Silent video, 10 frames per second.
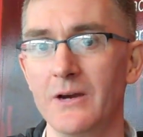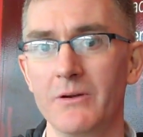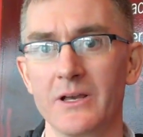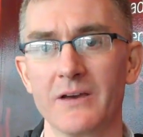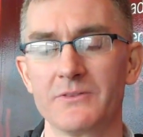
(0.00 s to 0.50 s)

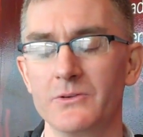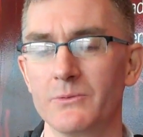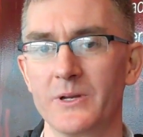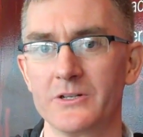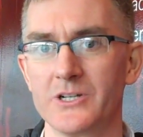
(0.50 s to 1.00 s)
We have to do a
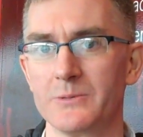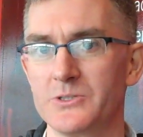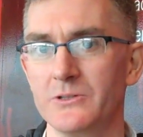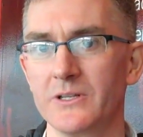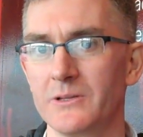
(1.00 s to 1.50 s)
better job
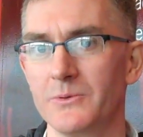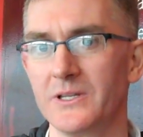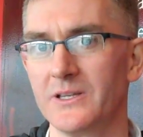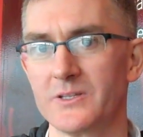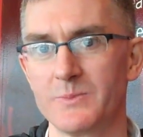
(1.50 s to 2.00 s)
shooting than we
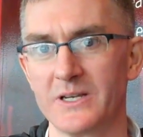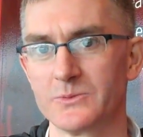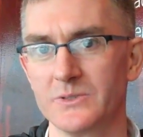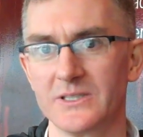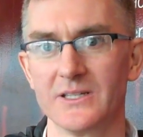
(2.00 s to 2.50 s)
did this past
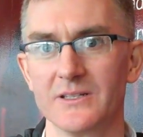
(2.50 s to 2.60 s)
weekend.